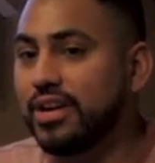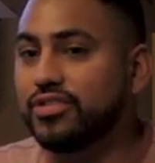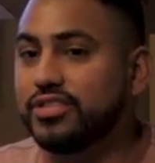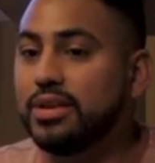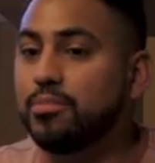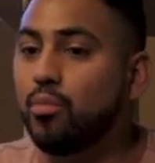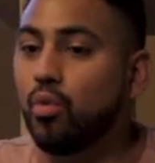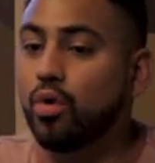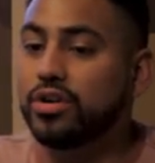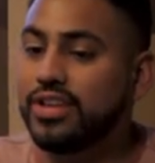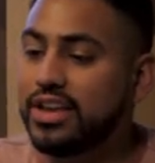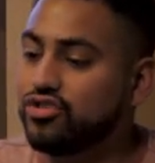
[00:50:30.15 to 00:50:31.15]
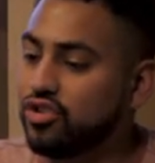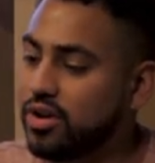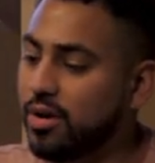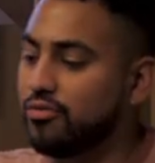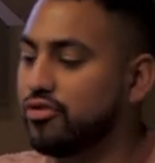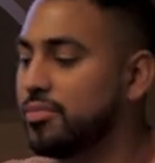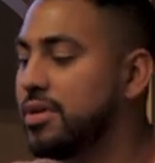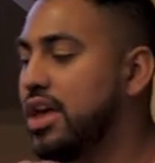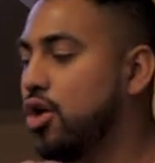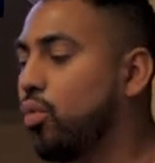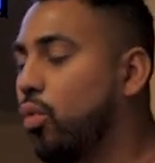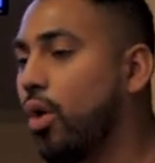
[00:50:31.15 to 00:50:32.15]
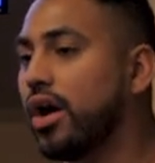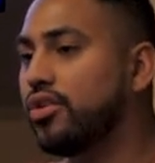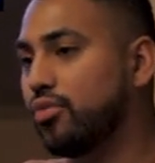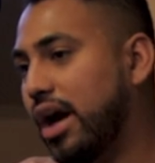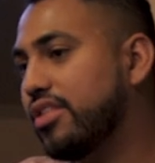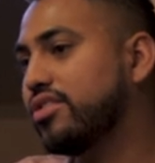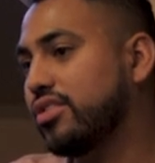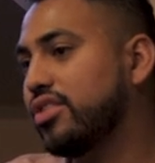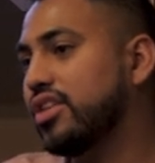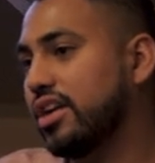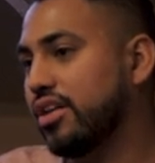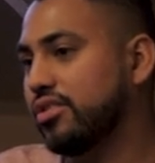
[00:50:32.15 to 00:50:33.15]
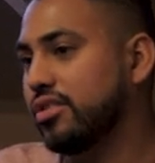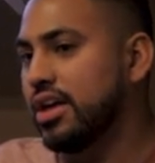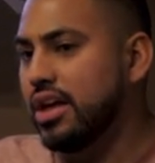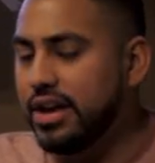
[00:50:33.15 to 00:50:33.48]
I've seen more danger come from one rather than the other.